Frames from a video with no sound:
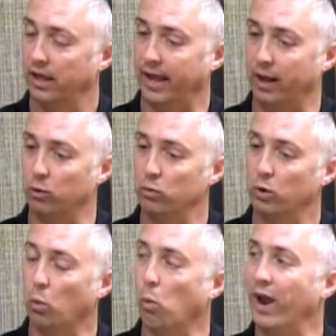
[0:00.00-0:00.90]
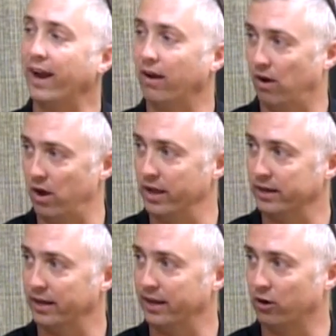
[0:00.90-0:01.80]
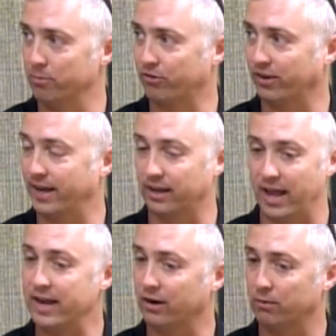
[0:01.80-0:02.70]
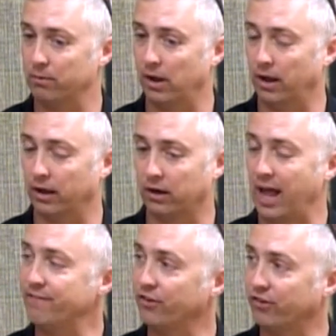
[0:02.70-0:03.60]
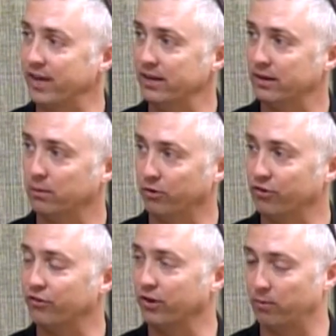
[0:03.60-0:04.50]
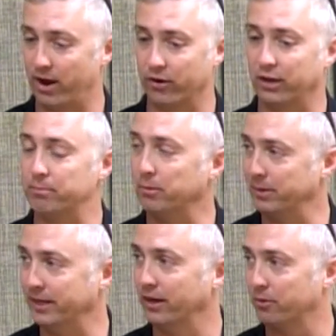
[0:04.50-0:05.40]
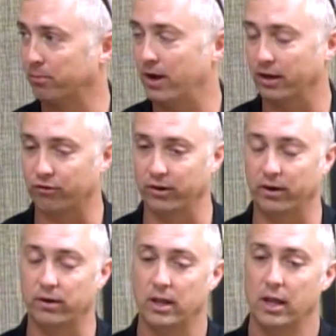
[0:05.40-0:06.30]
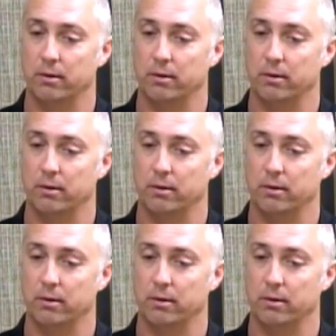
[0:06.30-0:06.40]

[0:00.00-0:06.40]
and wick on an herbicide like a, a glyphosate, which uh-huh. is in Roundup and many other products now.